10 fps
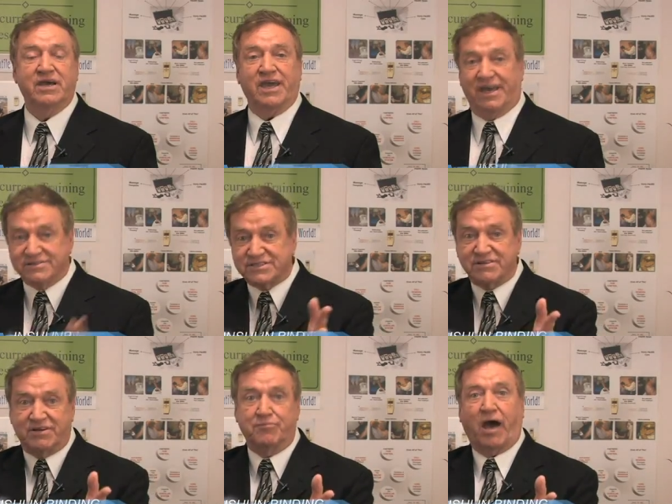
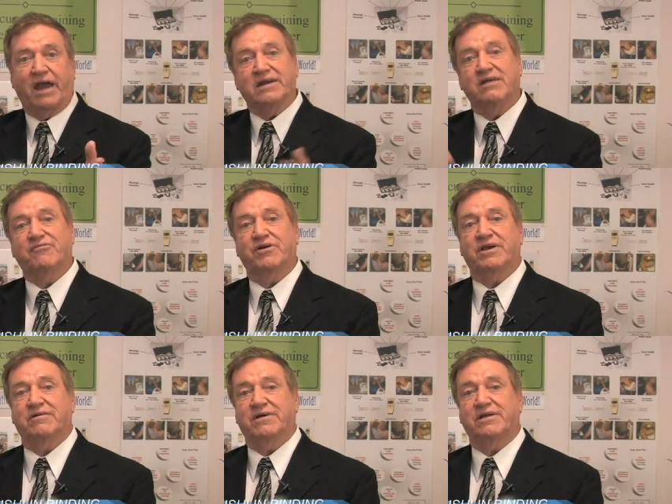insulin binding for
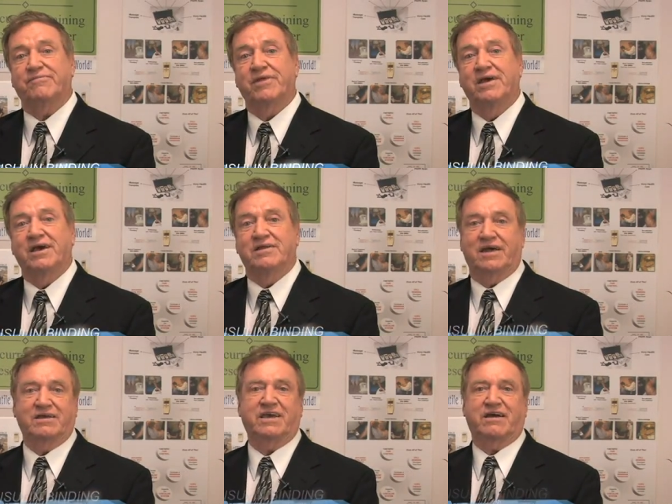healing,
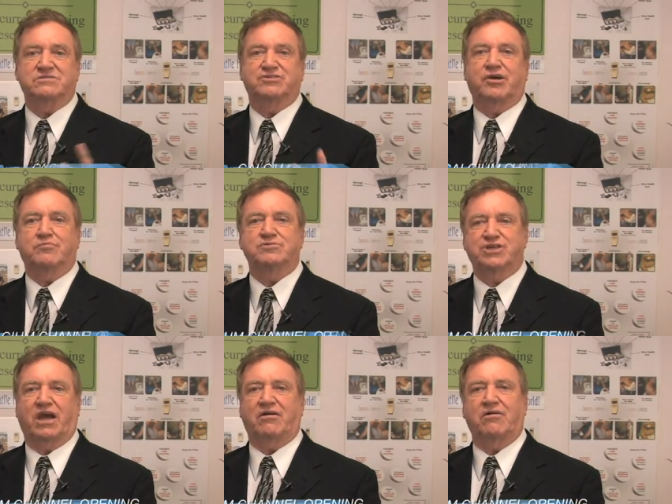then calcium
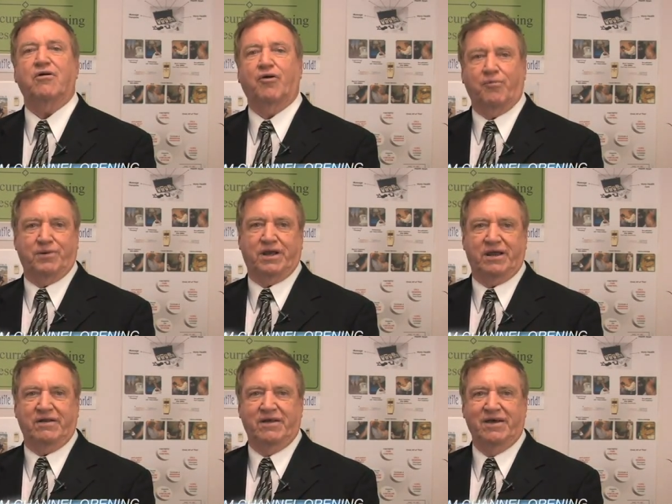channel opening.
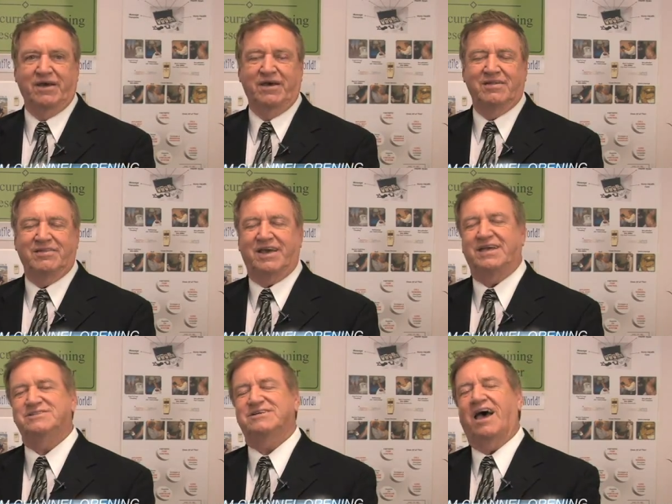
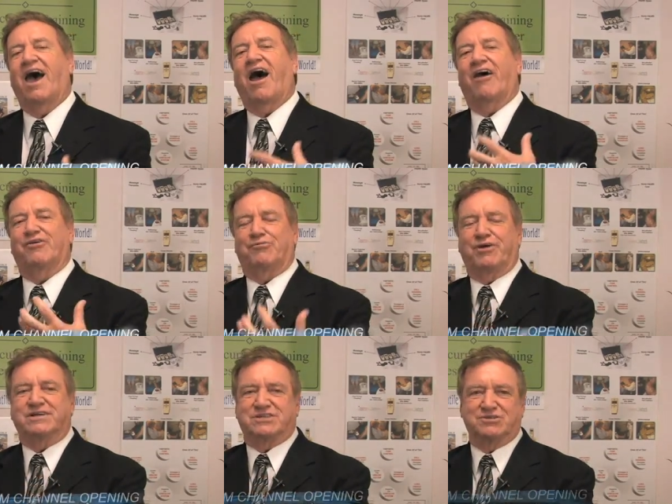These are the
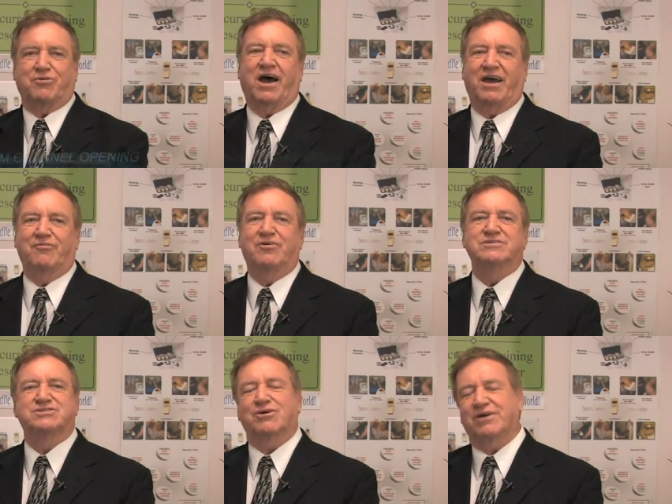reasons why I'm
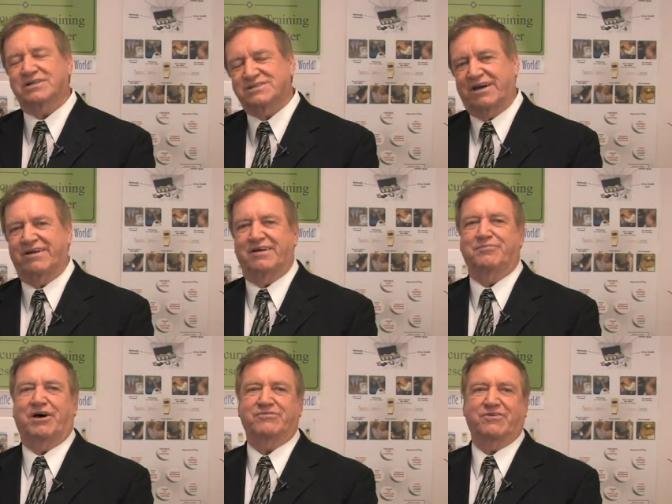so excited
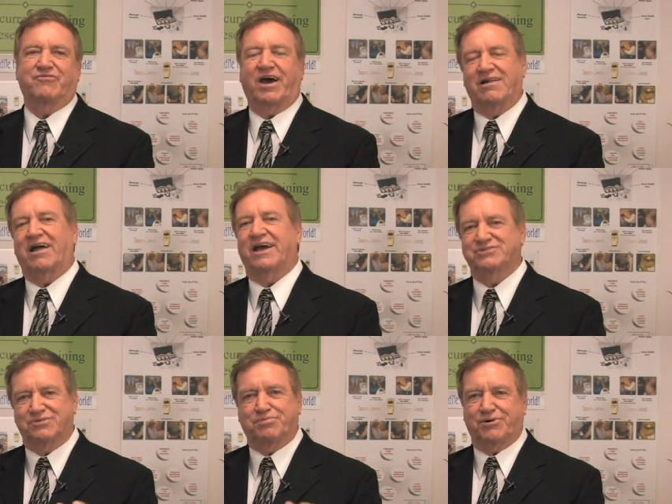about the
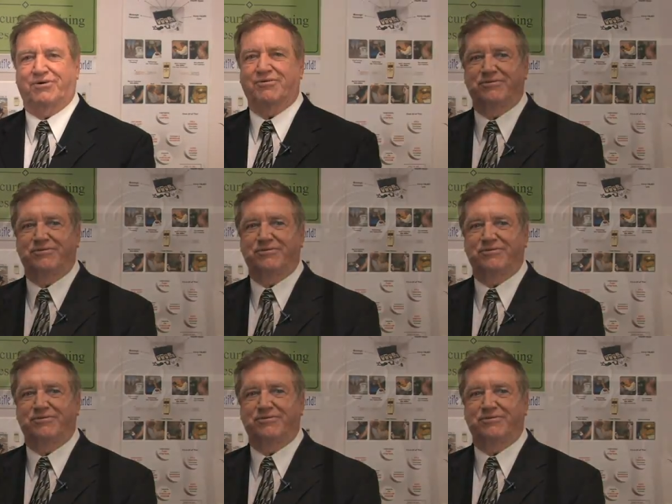Vitalizer Pro.